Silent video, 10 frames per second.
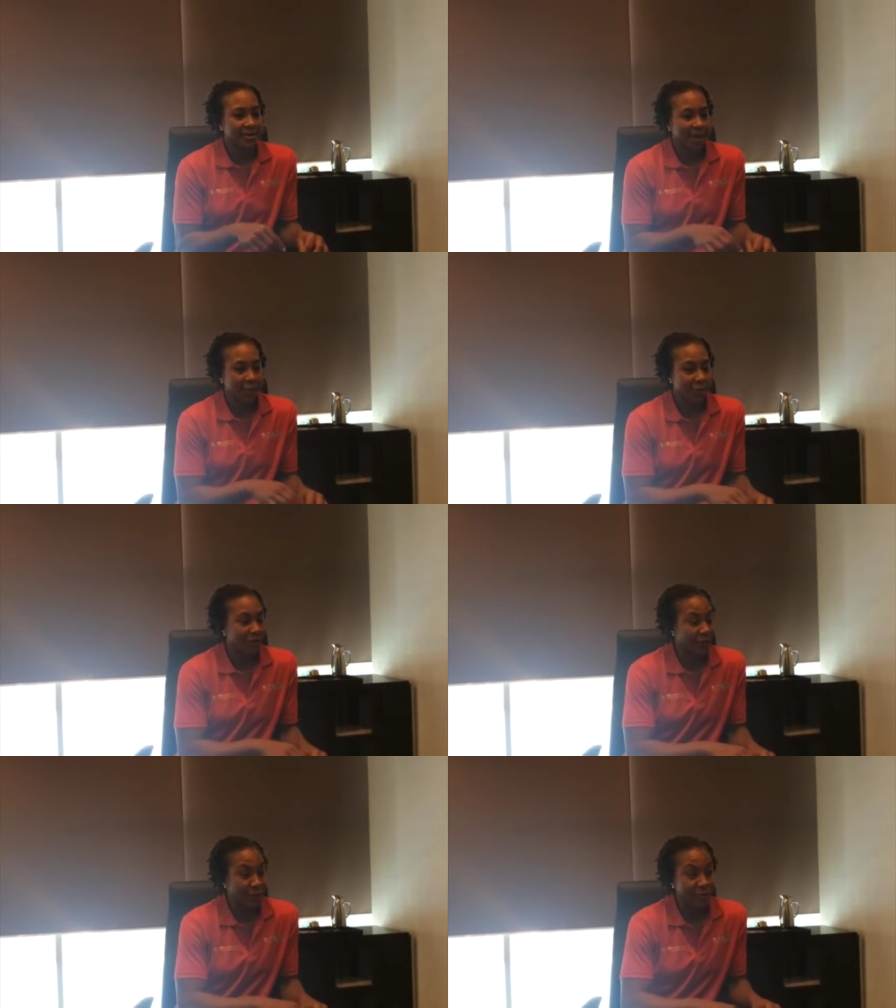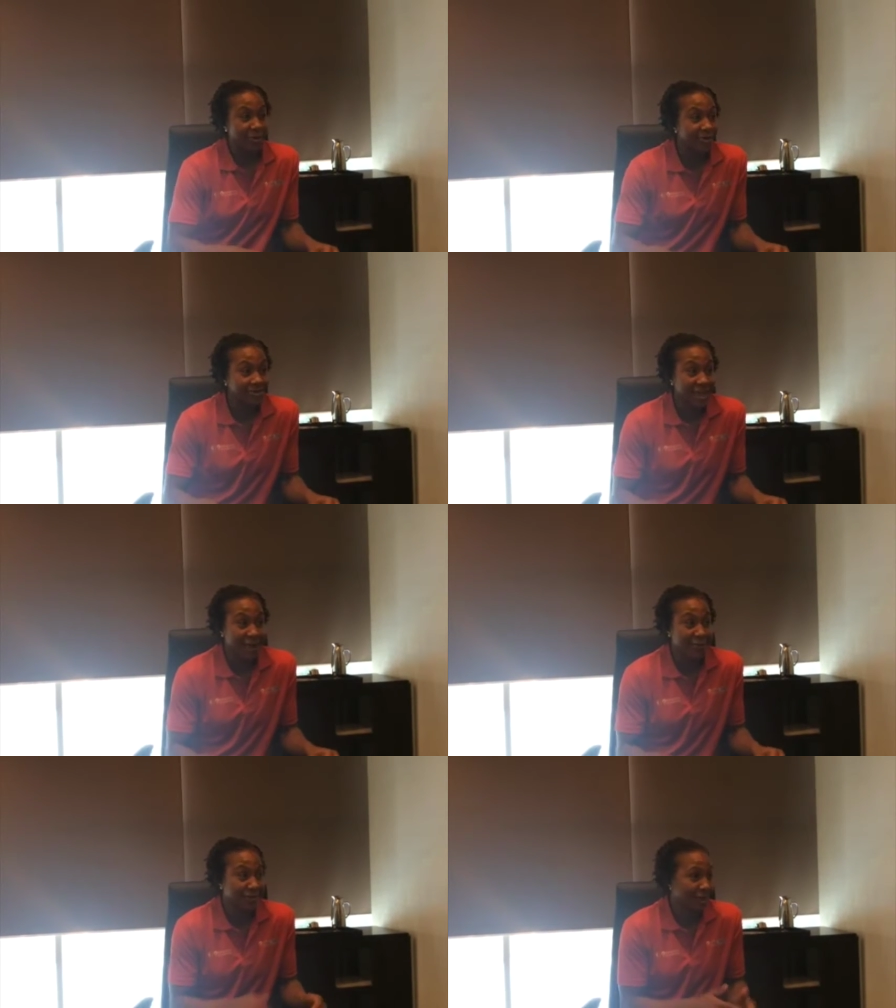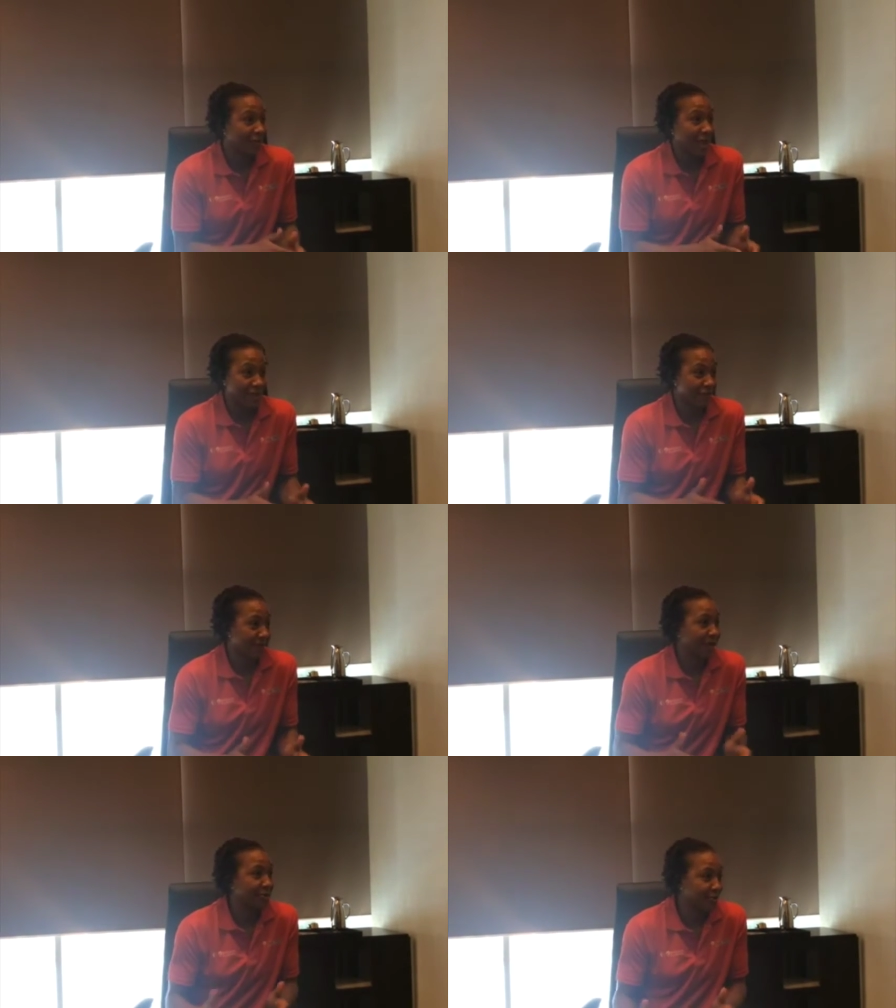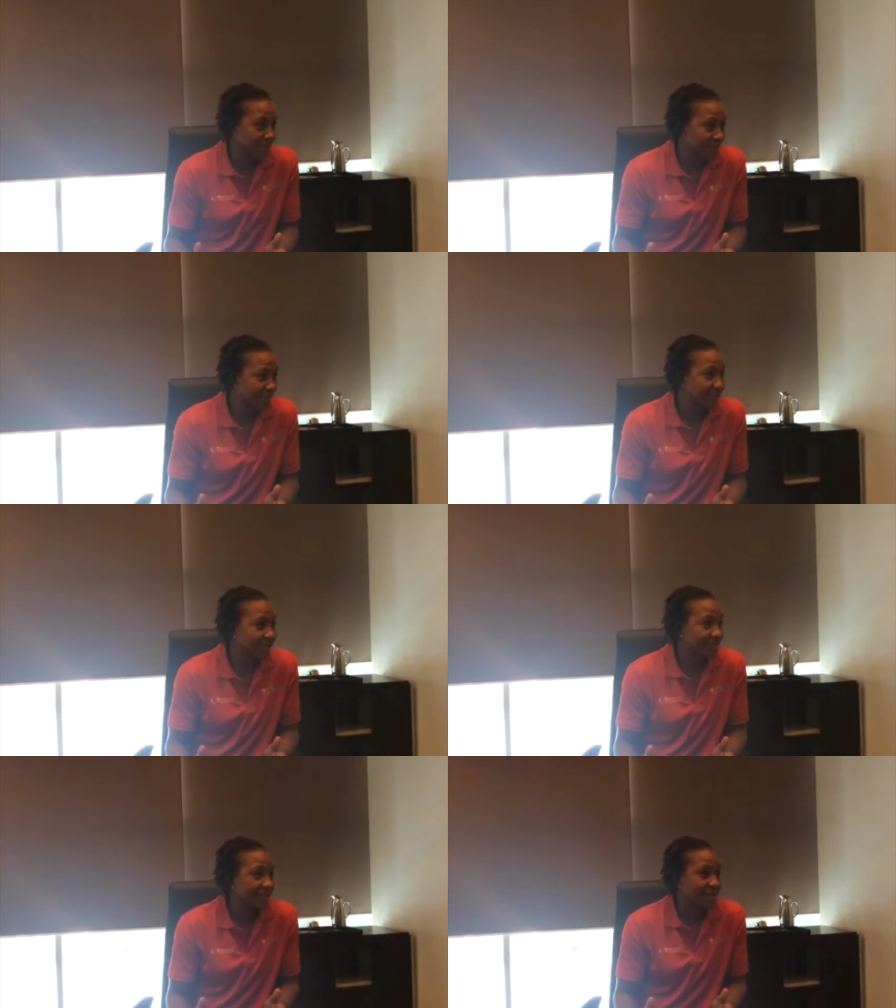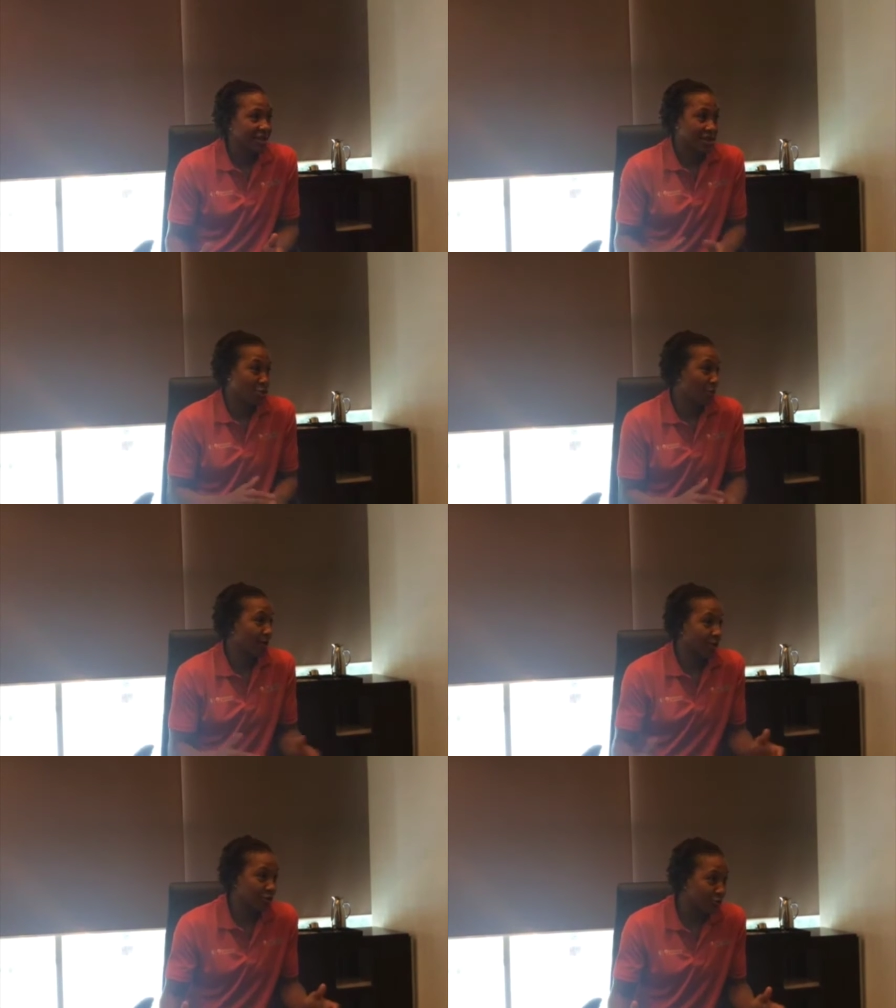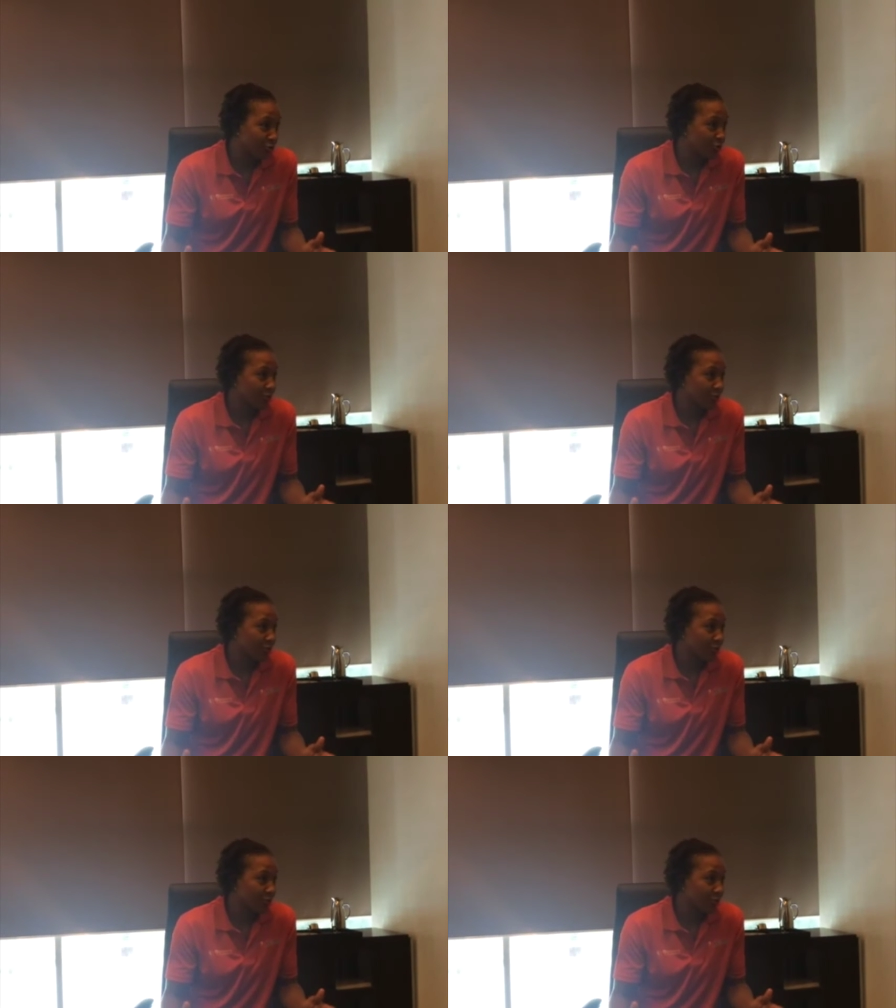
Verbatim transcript: I went for a period of time without having my hearing aid, and nobody knew.